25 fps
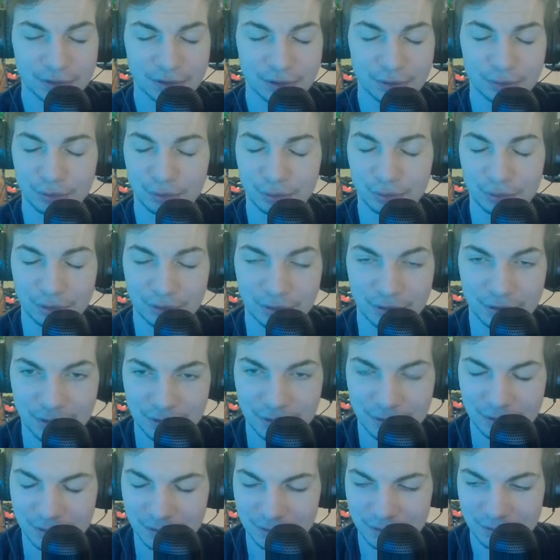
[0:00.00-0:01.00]
He was really good
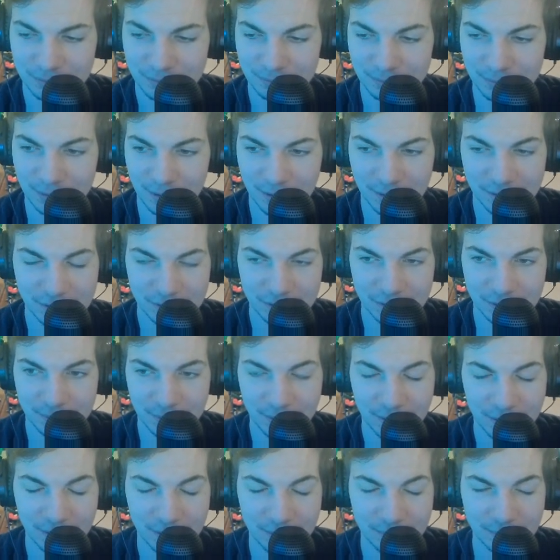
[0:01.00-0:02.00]
in his last year in
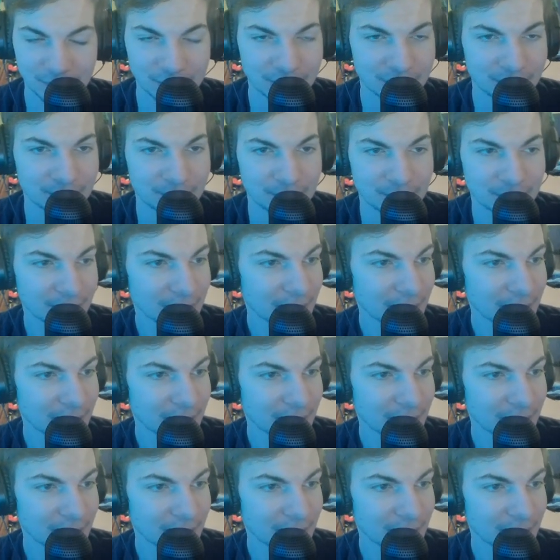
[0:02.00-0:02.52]
Miami, and